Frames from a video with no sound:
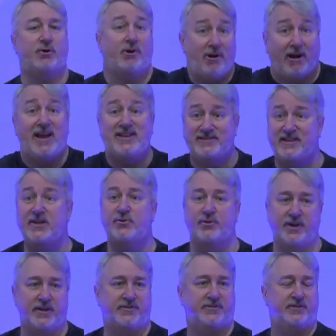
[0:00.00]
are
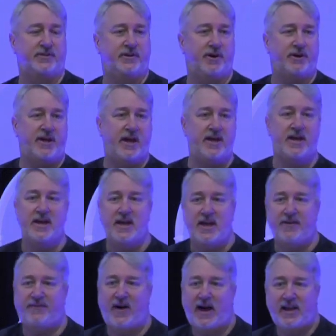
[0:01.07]
asynchronous, okay?
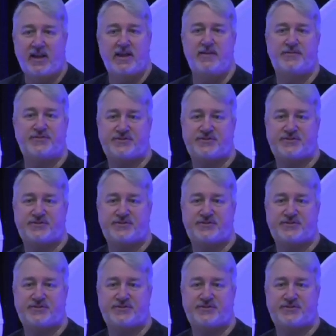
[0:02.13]
If I live